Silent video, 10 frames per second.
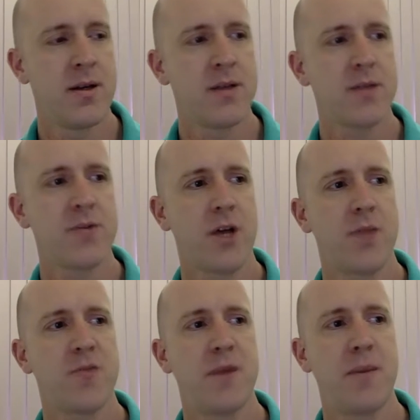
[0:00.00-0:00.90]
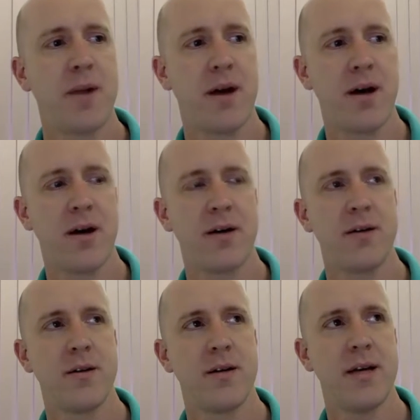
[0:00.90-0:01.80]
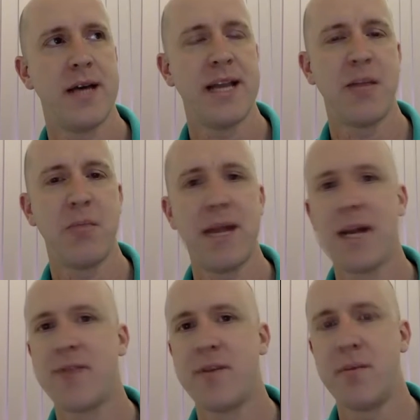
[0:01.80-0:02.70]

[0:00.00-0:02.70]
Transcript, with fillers: Sometimes people are in the middle of a